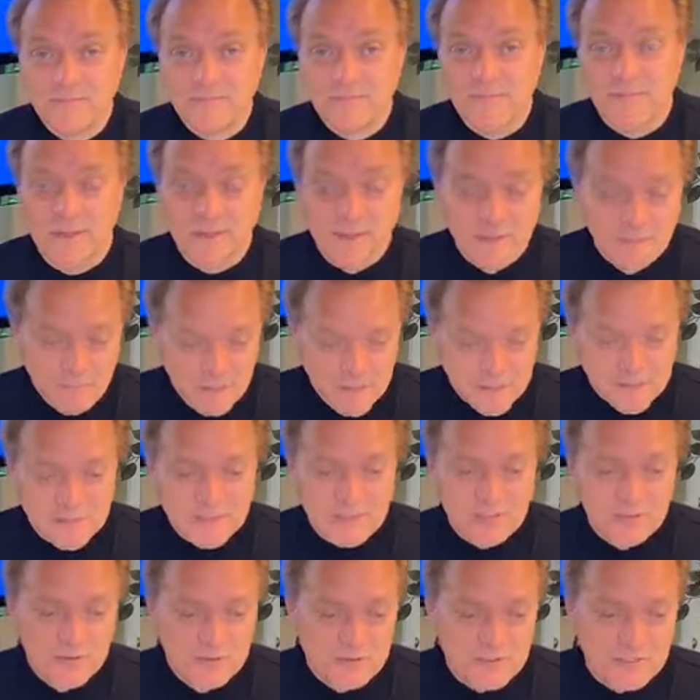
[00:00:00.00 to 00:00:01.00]
The best
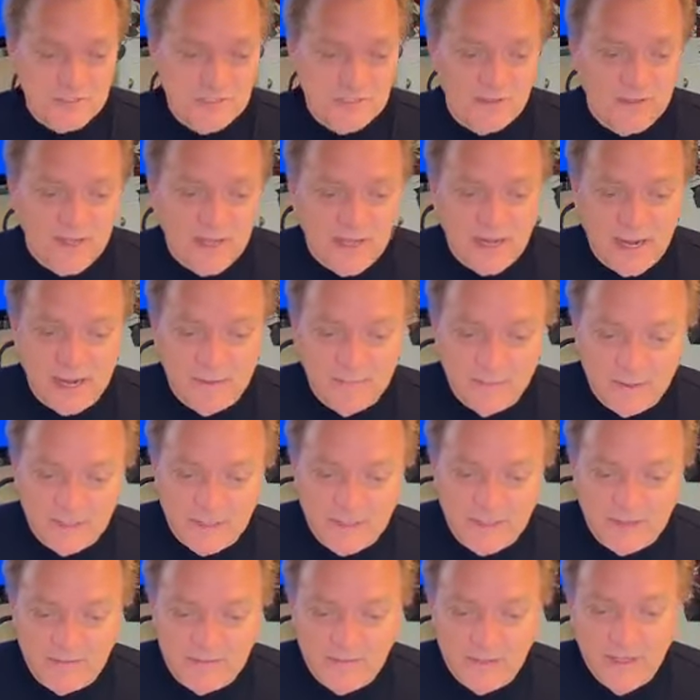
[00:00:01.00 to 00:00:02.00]
solution to that, I
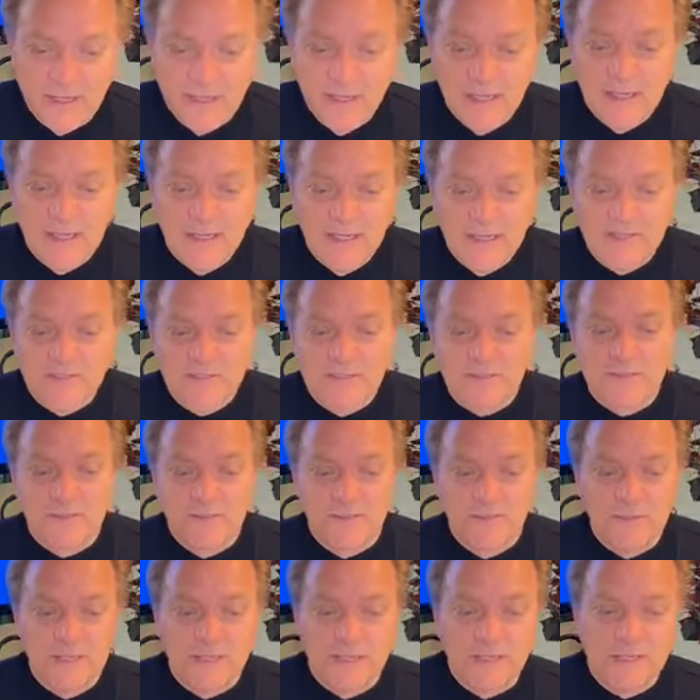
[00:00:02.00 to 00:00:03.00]
believe, is
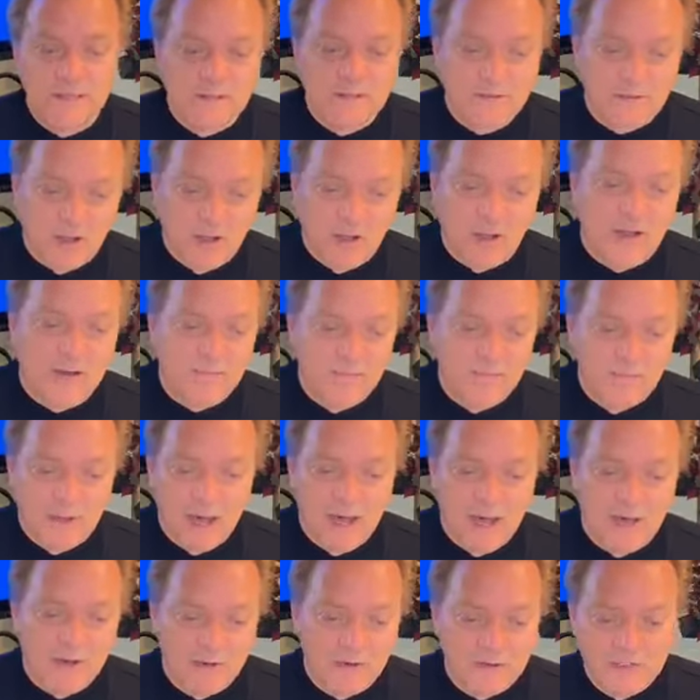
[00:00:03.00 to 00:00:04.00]
to be taught,
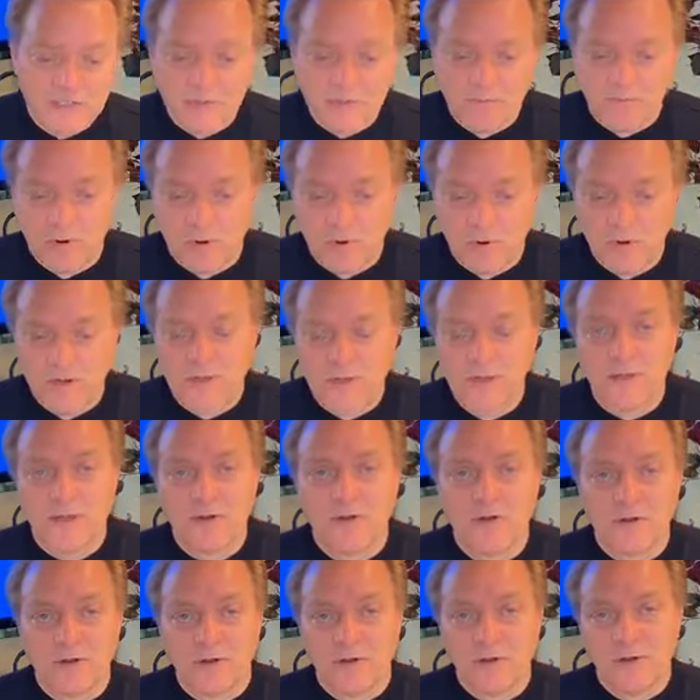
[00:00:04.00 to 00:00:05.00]
modeled, supported, and
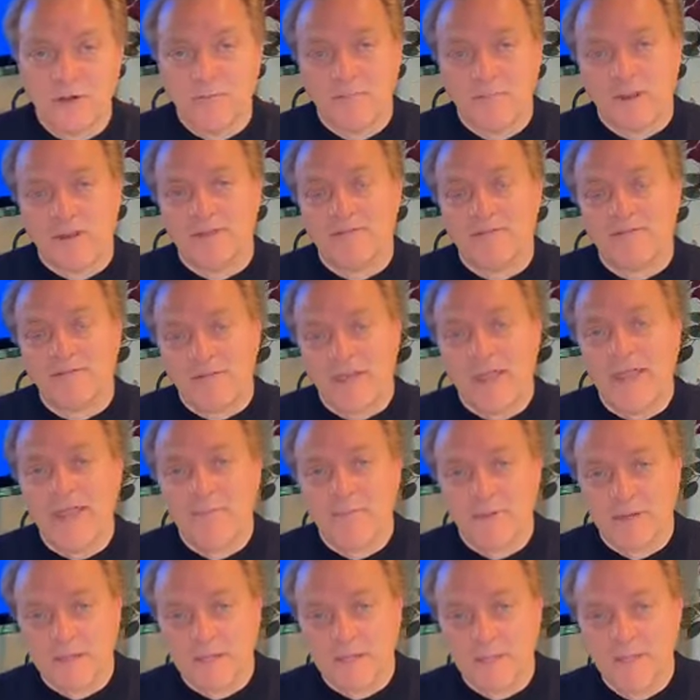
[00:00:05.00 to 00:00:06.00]
undergirded by the
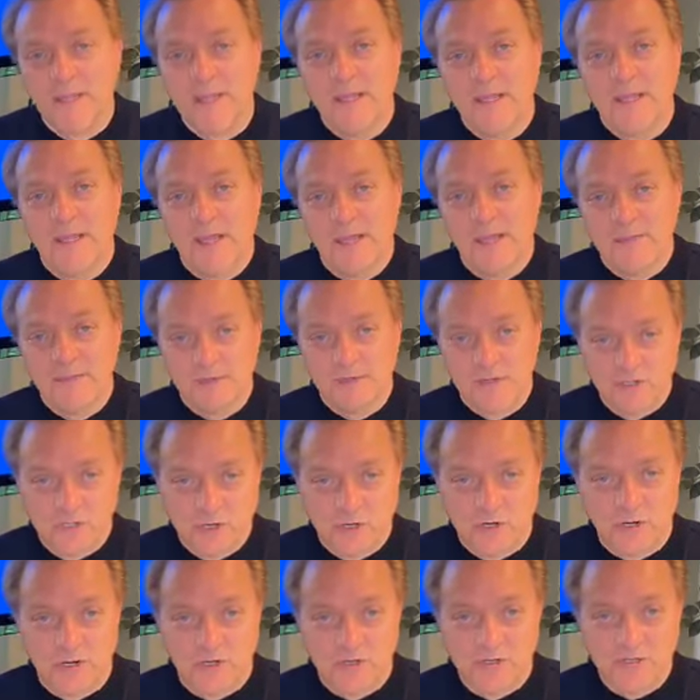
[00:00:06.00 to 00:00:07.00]
family and the
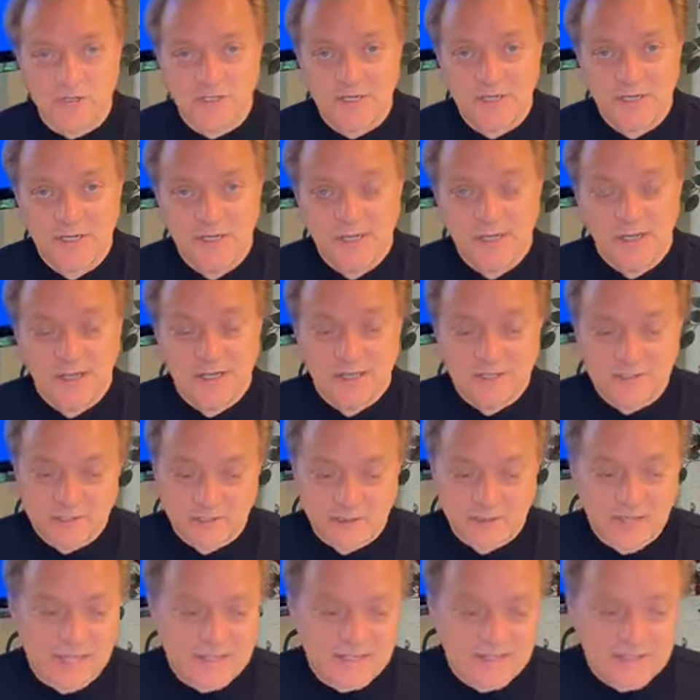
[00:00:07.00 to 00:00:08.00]
church. And
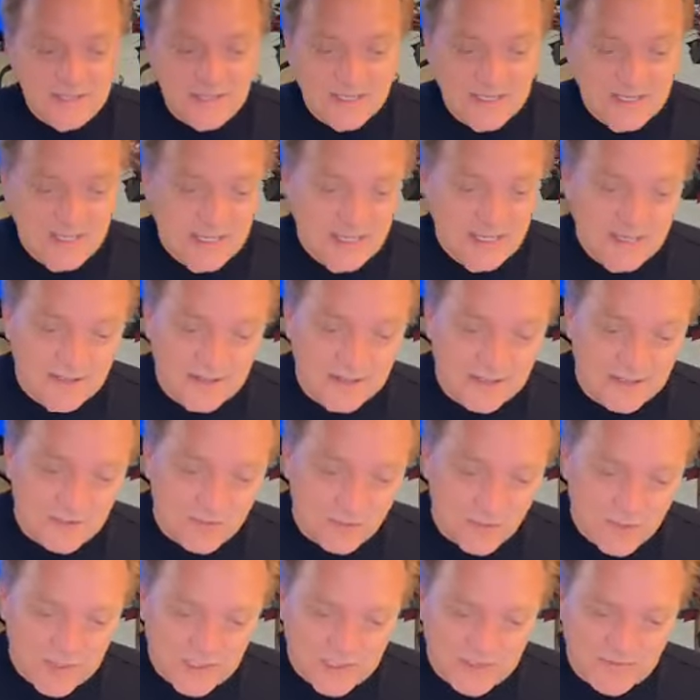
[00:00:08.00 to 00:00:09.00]
so that's the key to this.
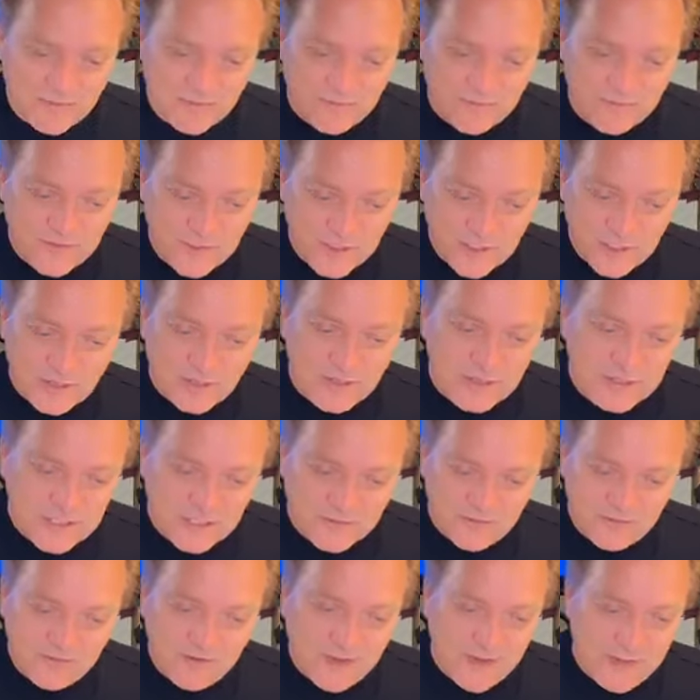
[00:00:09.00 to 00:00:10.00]
What is church
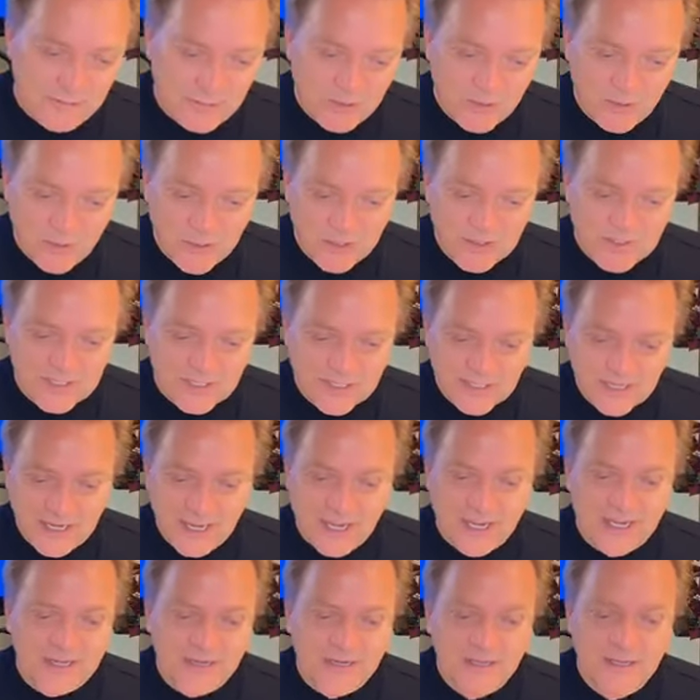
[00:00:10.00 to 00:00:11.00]
and family? What has it
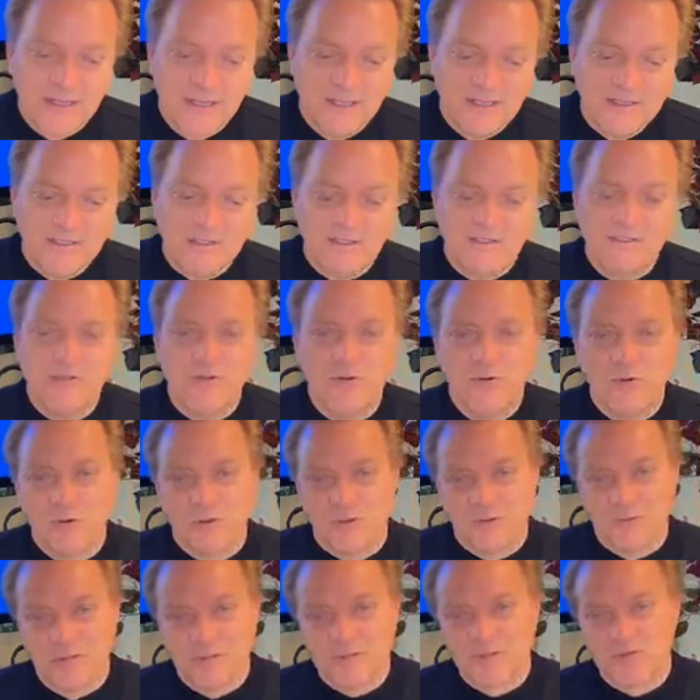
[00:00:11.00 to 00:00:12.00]
got to do
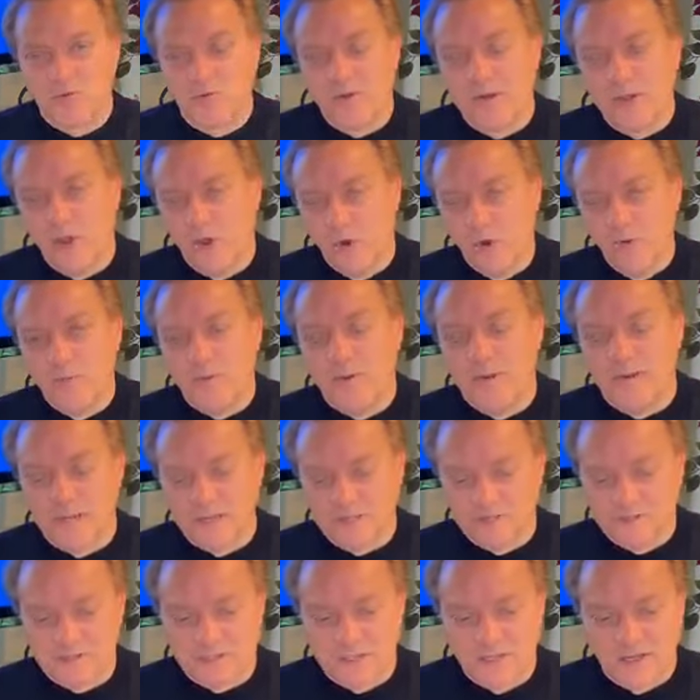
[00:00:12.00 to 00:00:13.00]
with this
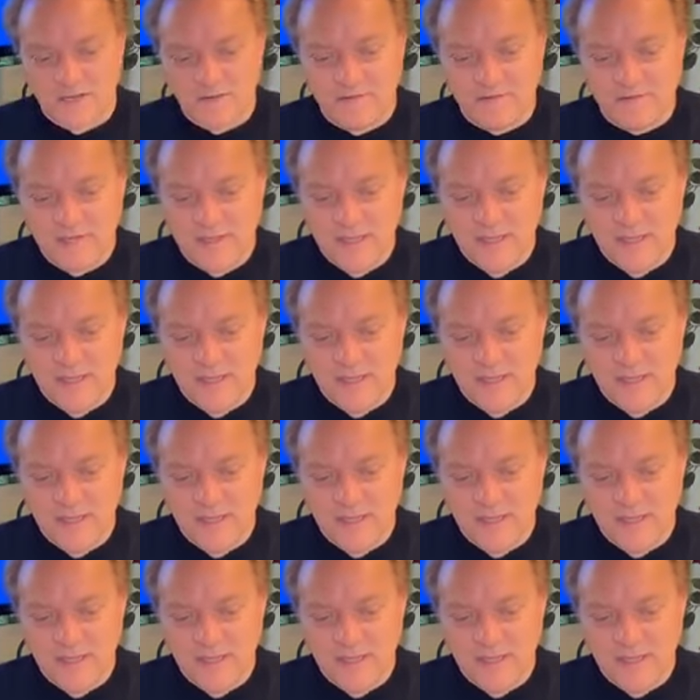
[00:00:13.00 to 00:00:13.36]
reopening stuff?